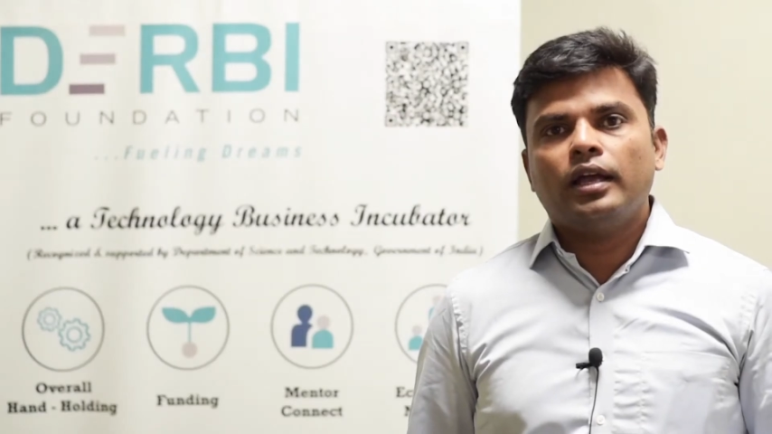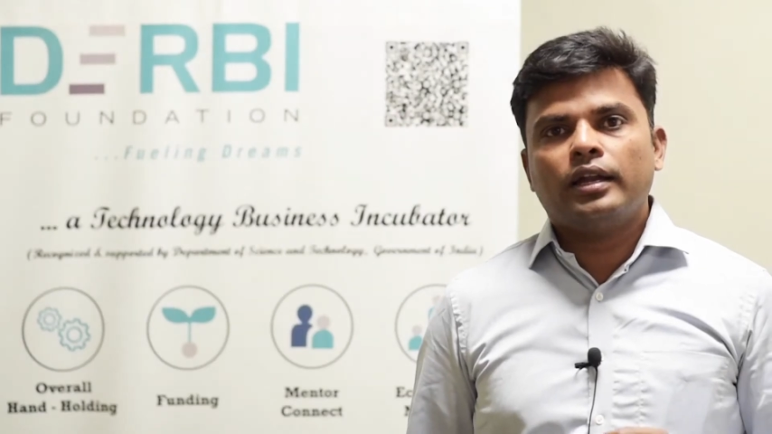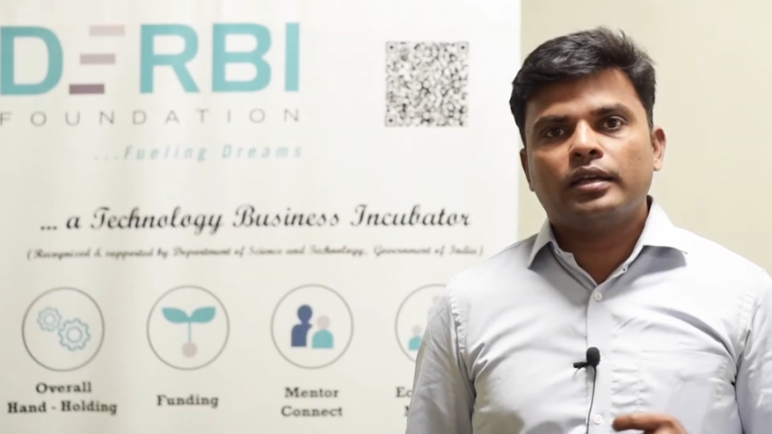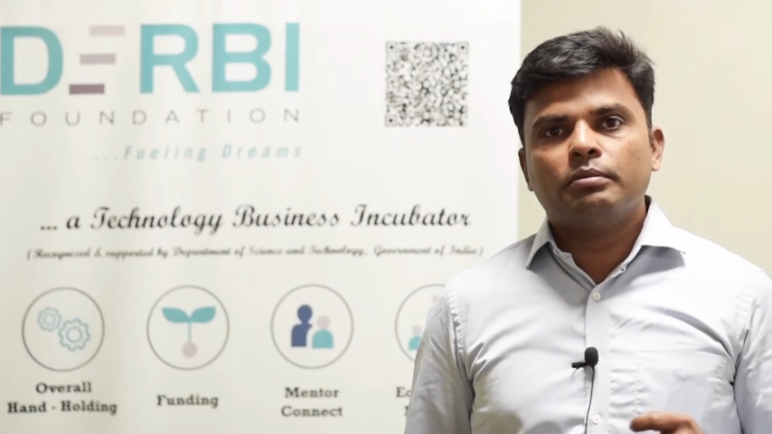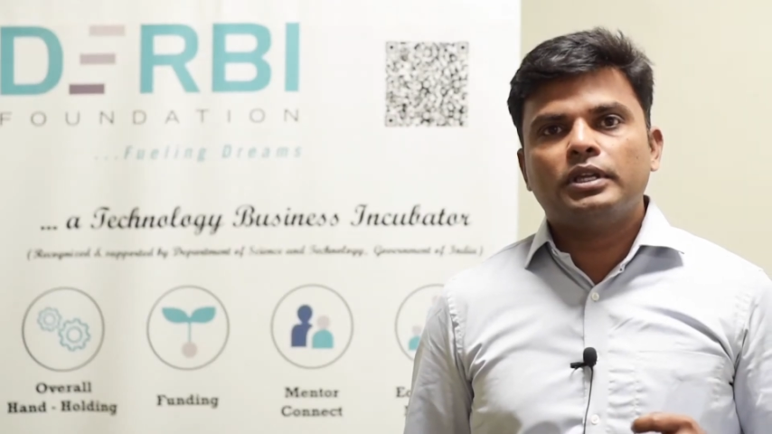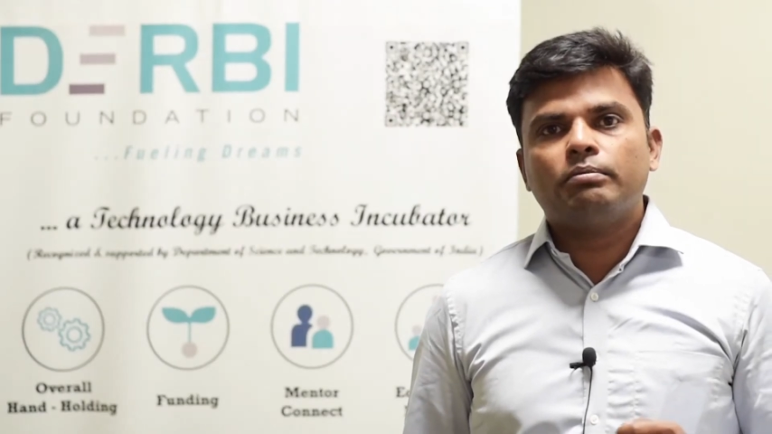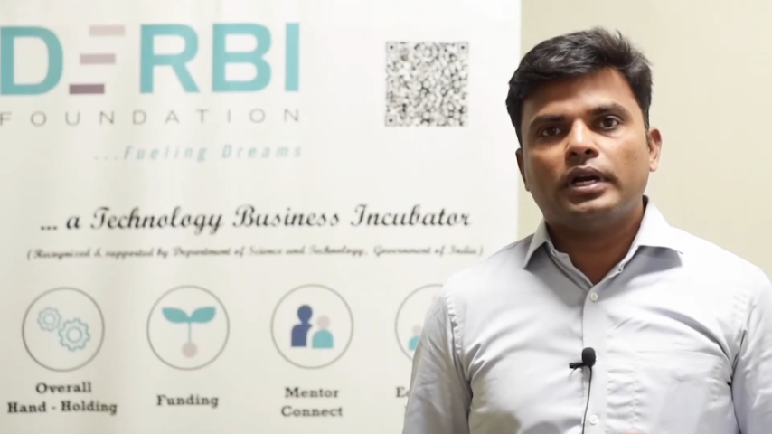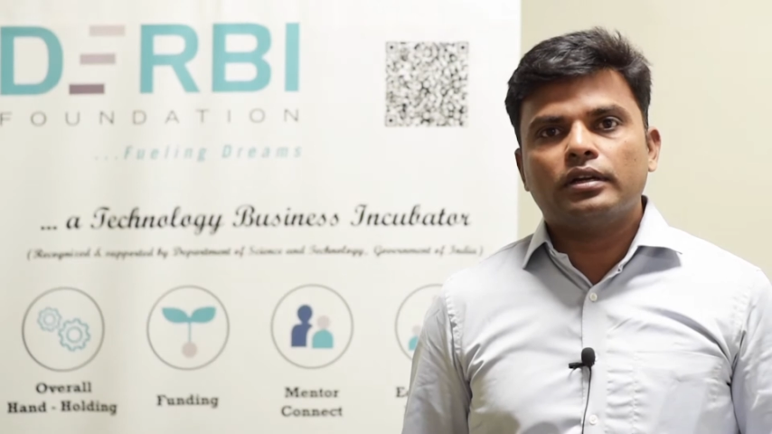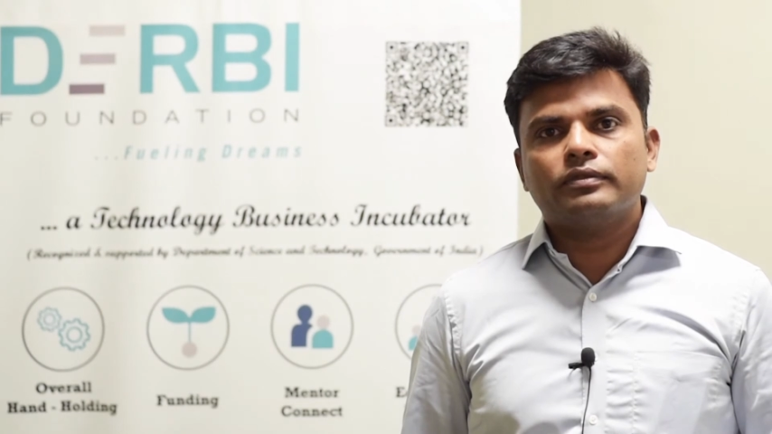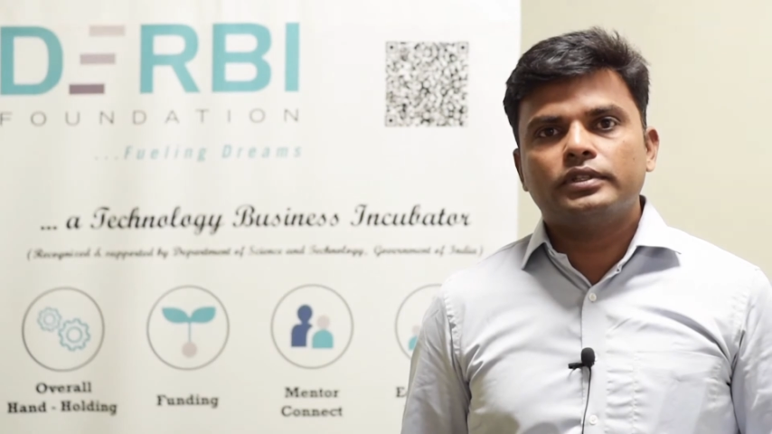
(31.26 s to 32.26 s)
and I've been
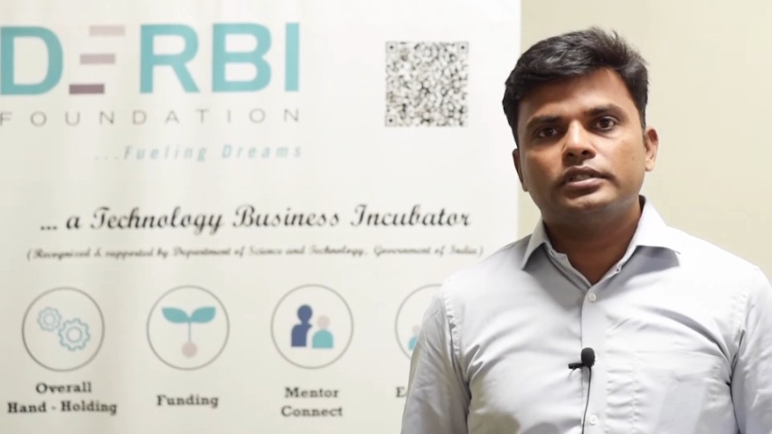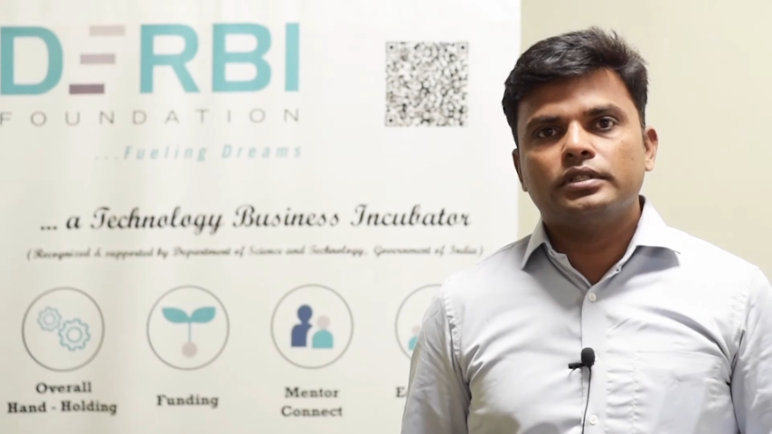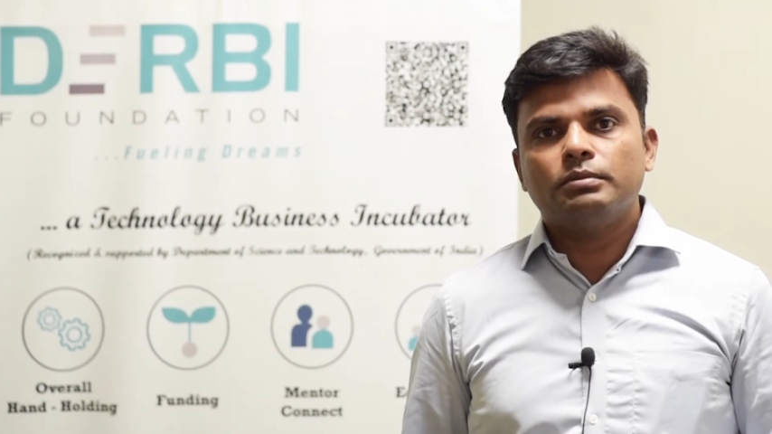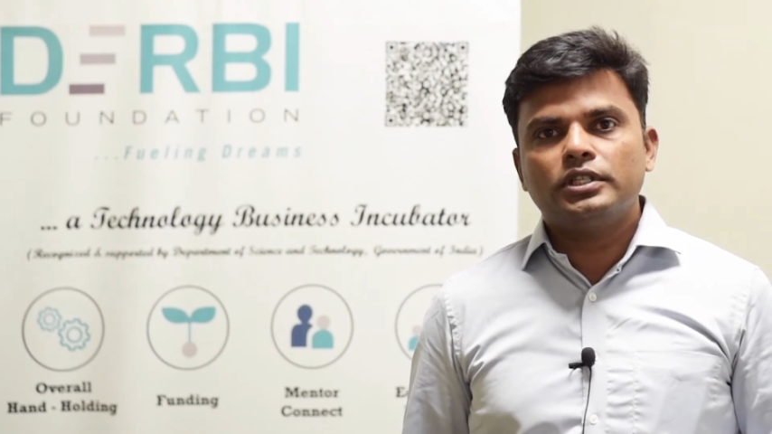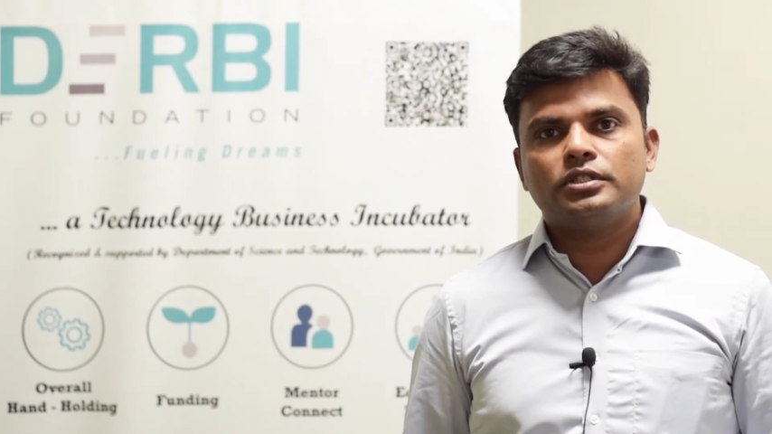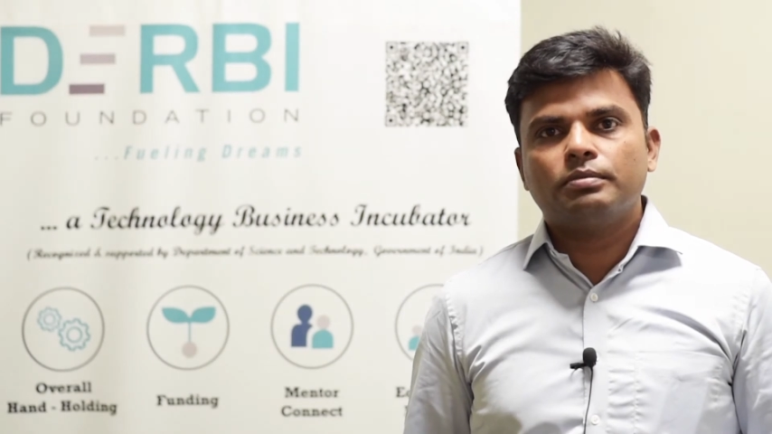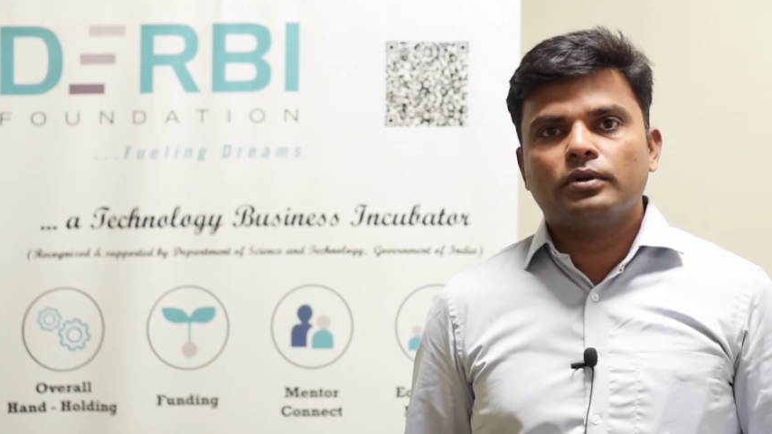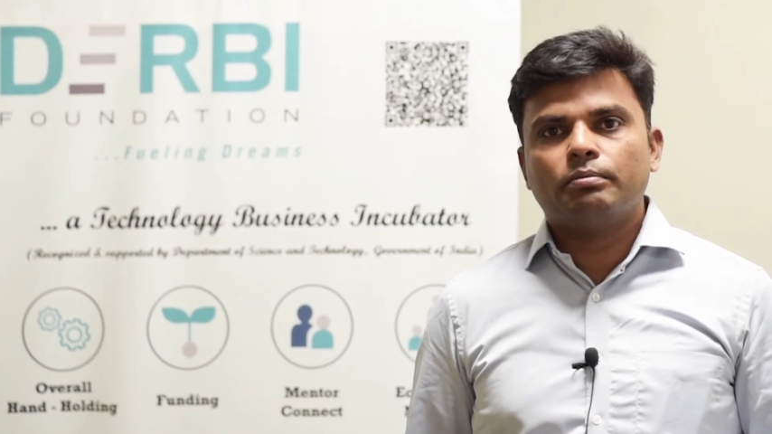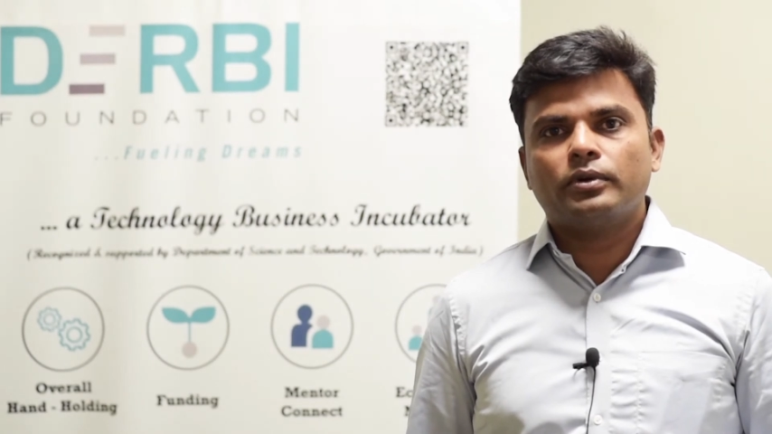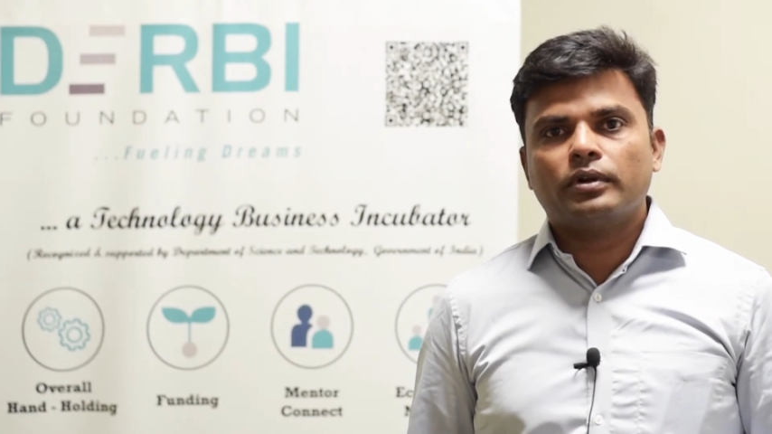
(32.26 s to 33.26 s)
part of this Emerge
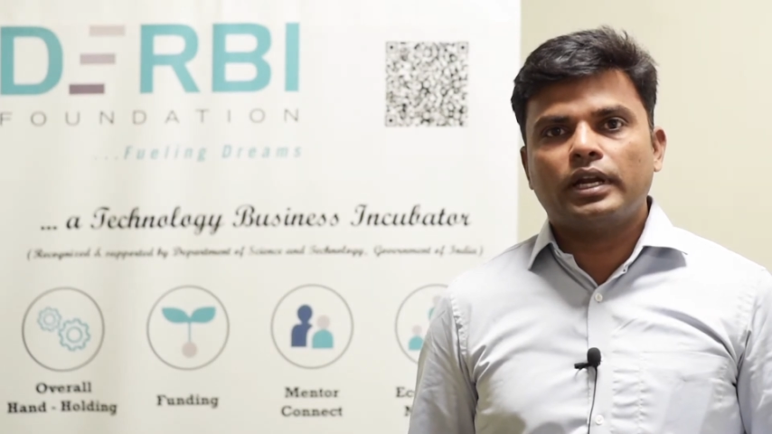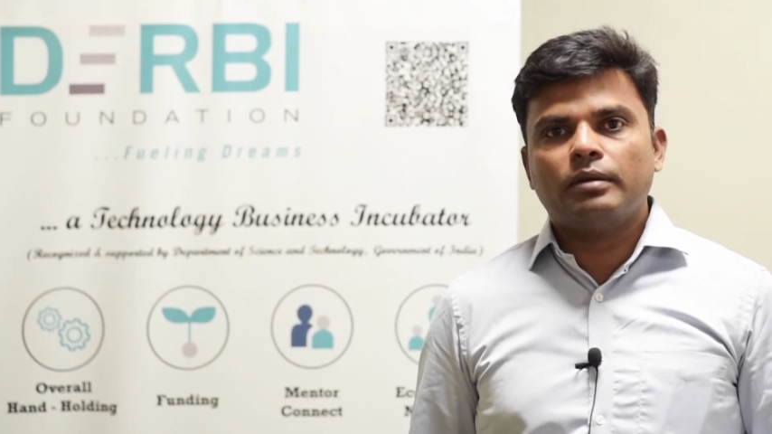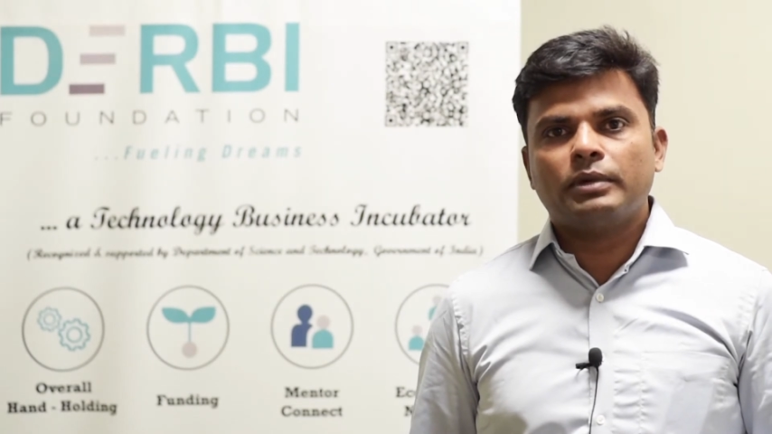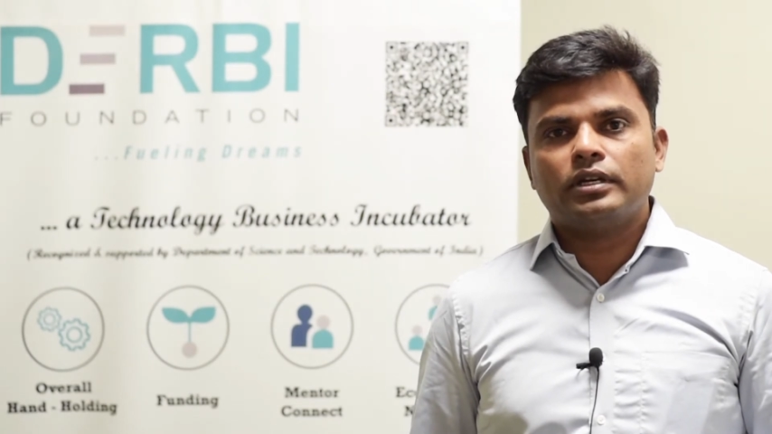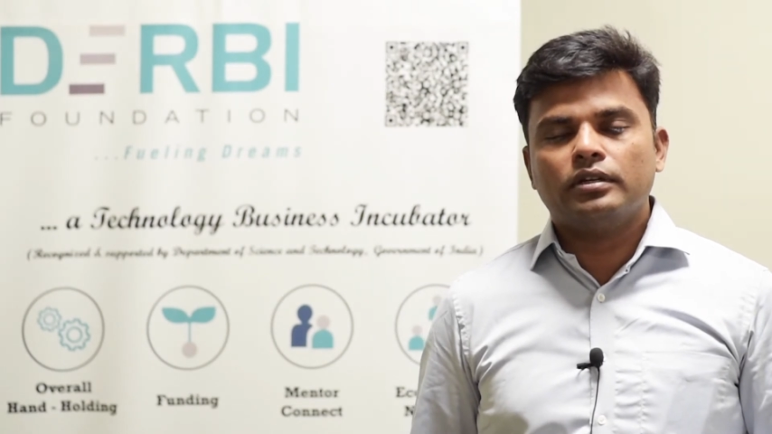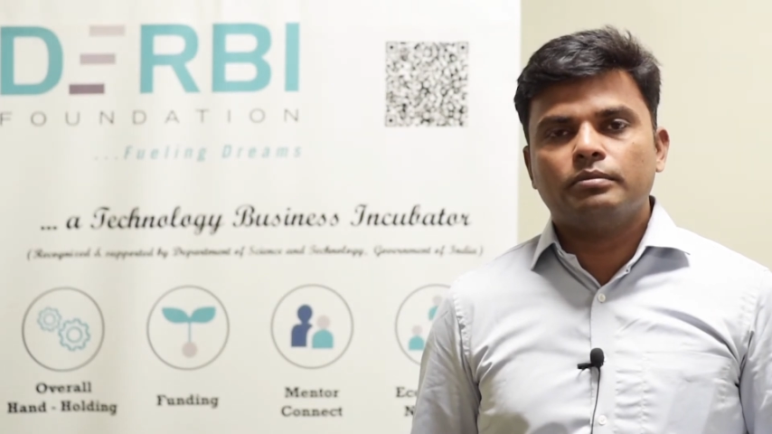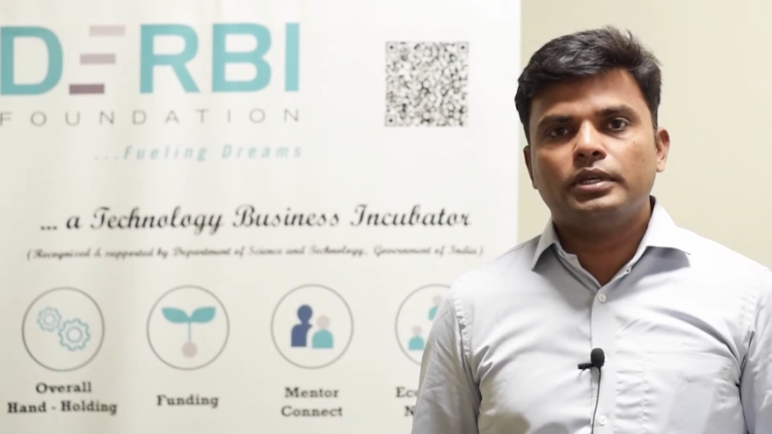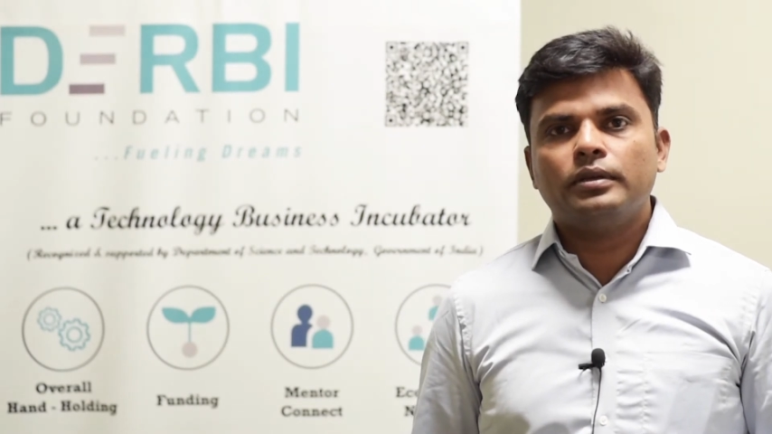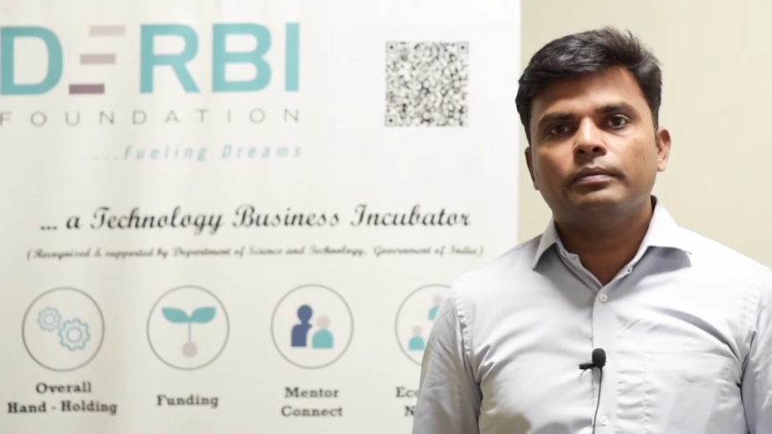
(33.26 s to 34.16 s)
program at Derbi